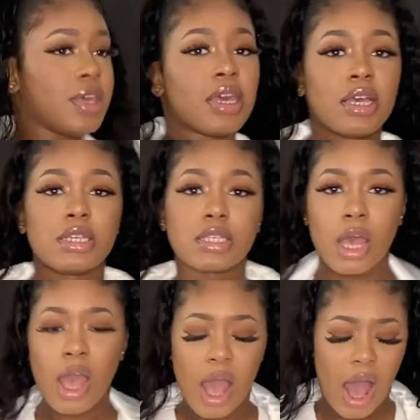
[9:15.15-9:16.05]
this.
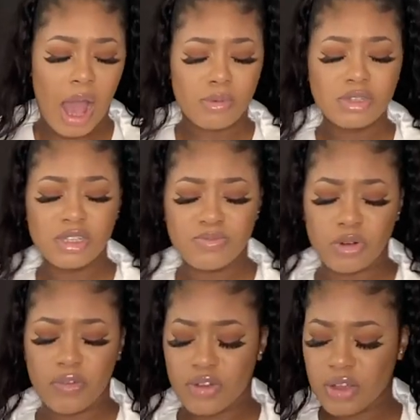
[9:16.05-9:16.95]
I would have
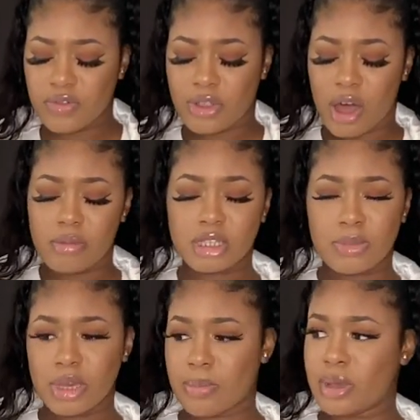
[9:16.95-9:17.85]
preferred for the arms to be a